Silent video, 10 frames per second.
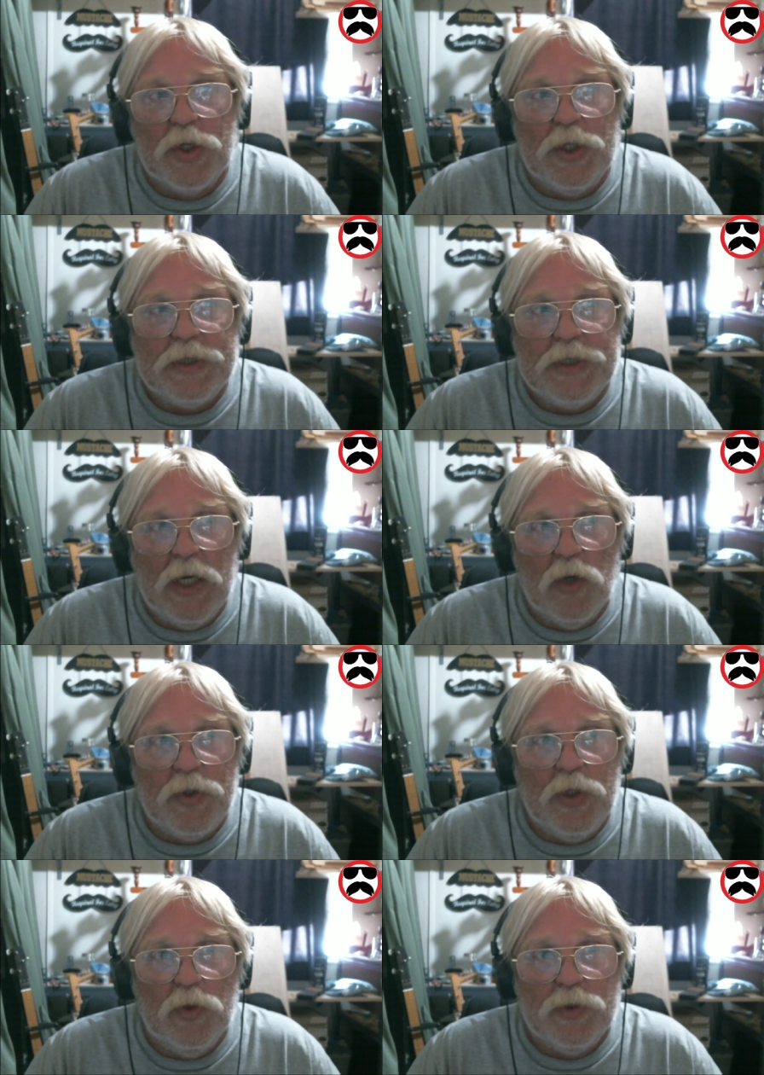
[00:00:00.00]
going to tell
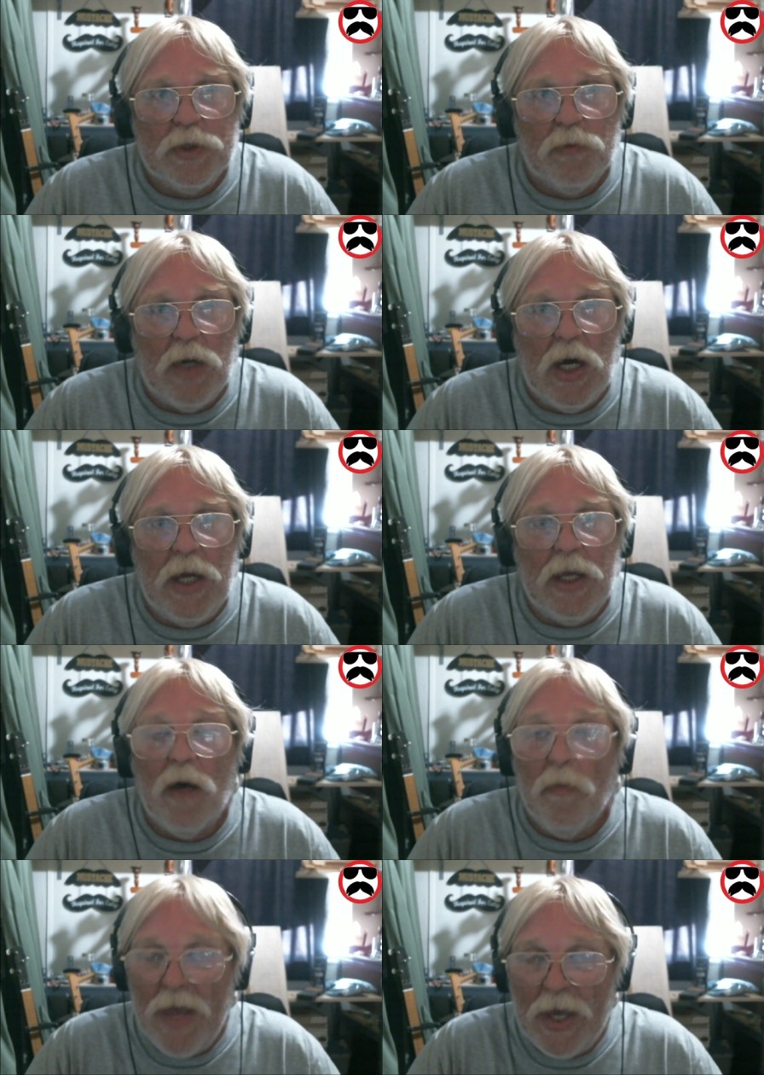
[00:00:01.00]
you to buy
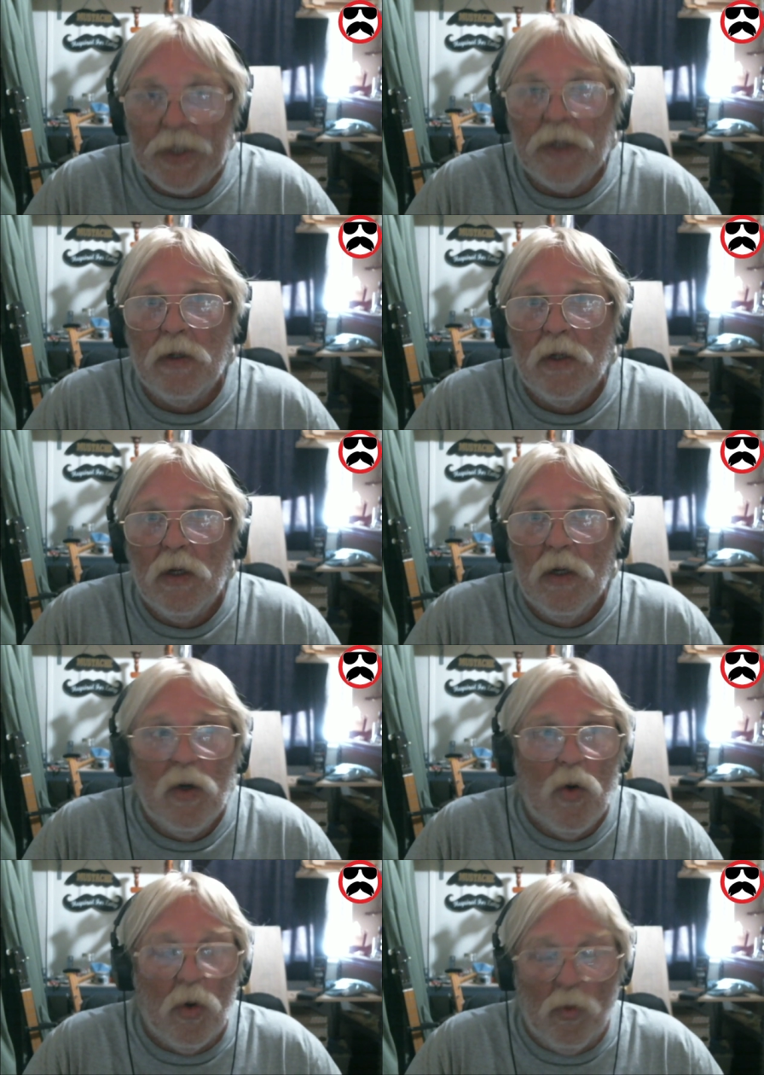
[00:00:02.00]
Amana
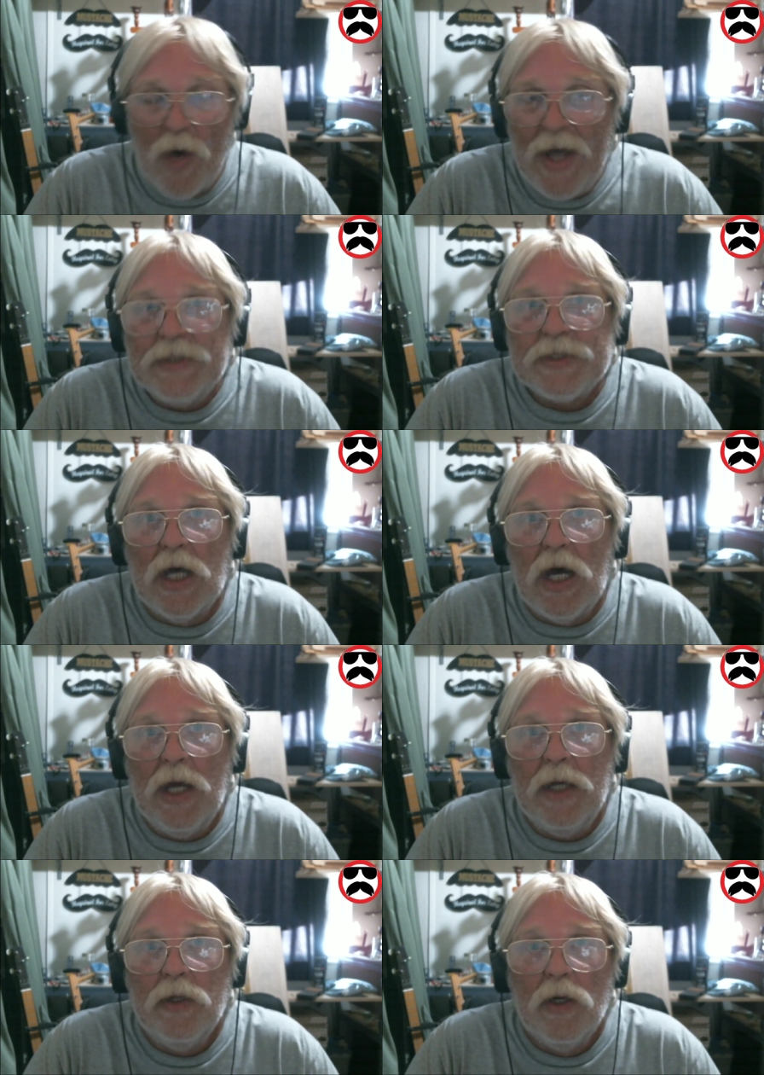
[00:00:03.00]
or
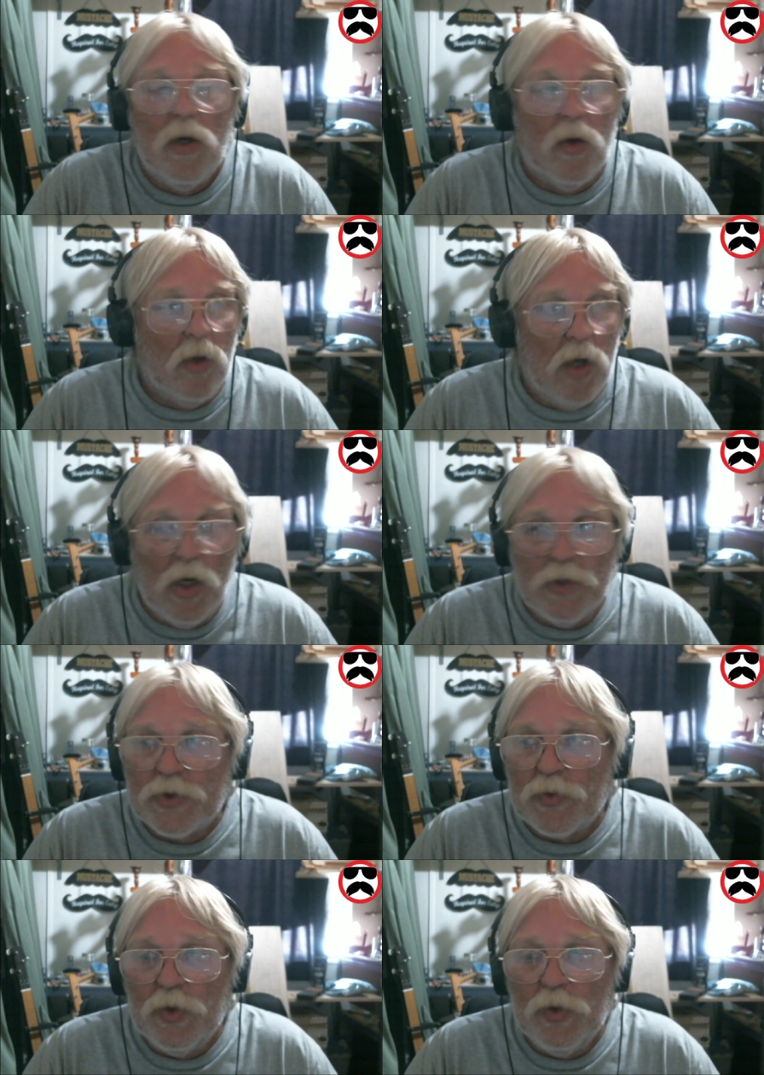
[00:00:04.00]
Whiteside or
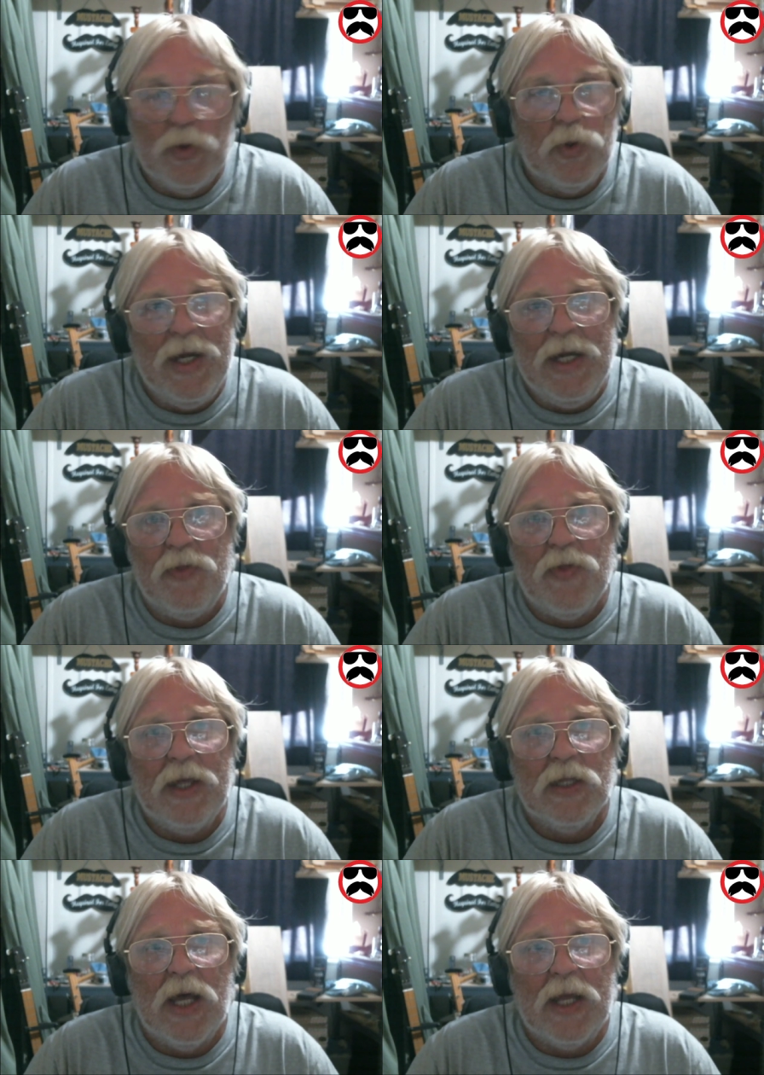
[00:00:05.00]
Onsrood or
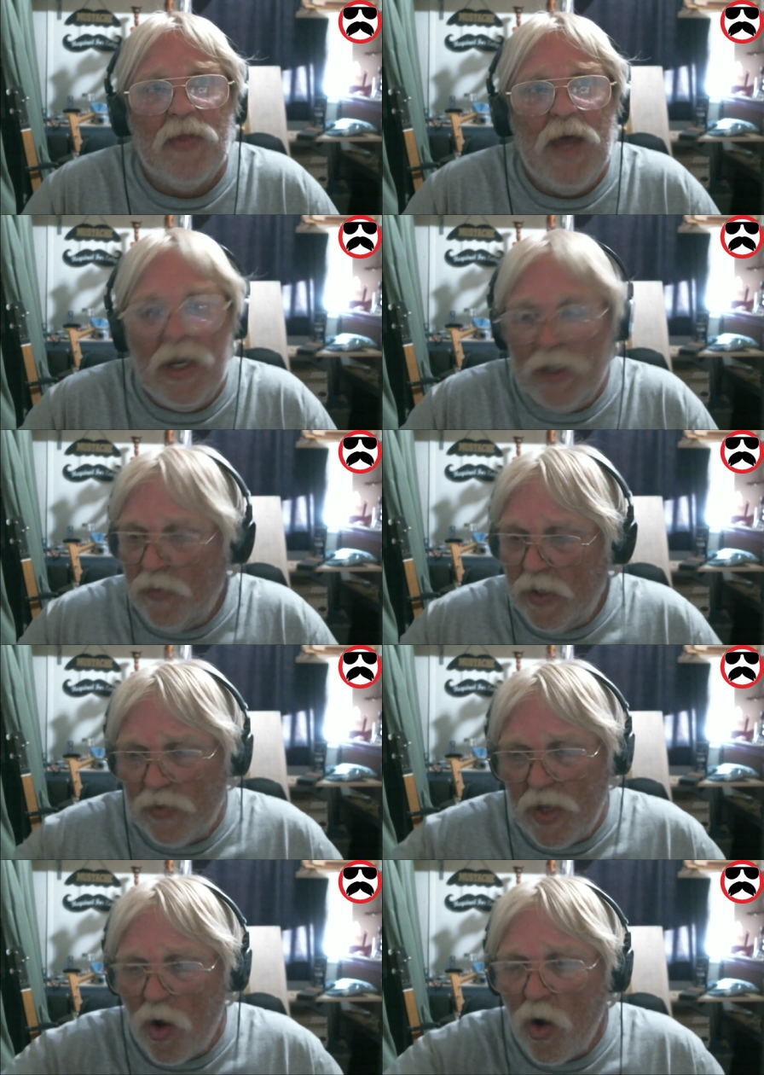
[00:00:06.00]
anything like that. I
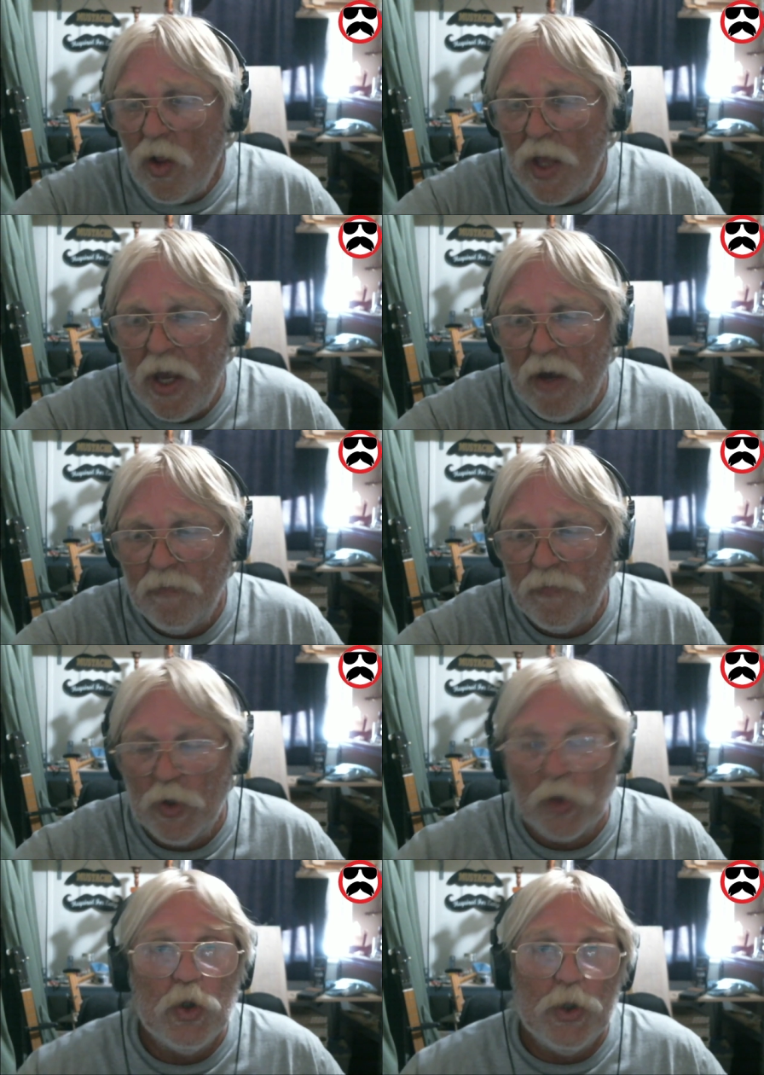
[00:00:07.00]
think they all have
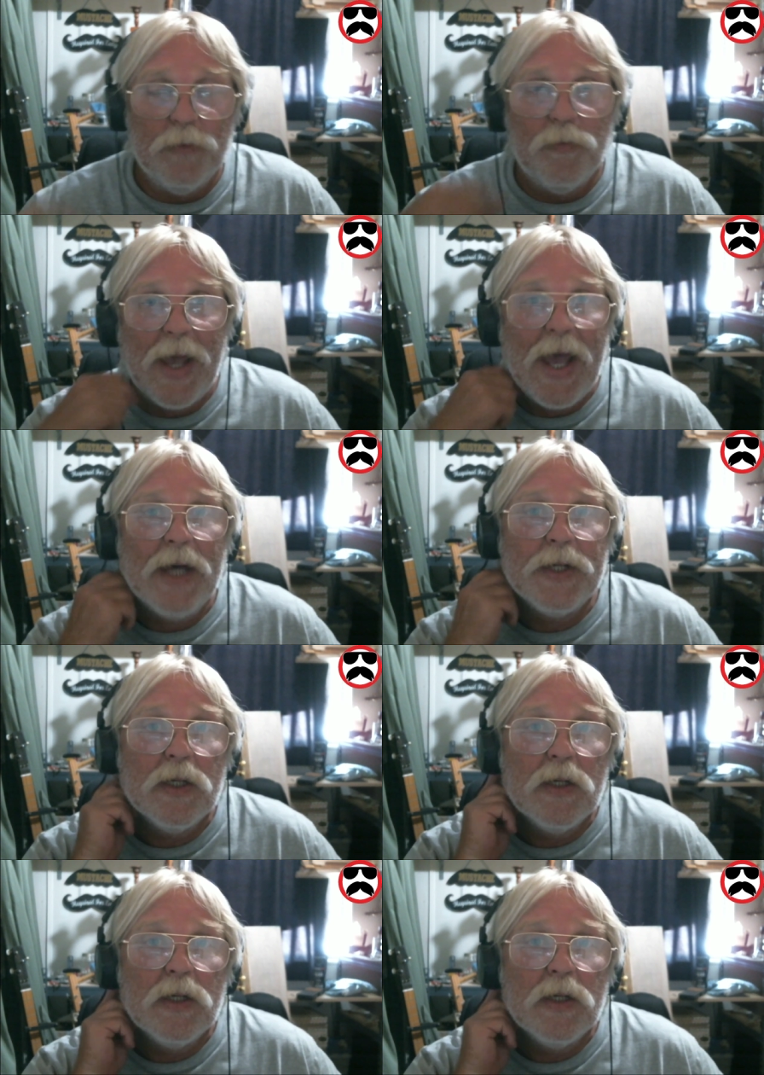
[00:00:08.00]
their good and bad.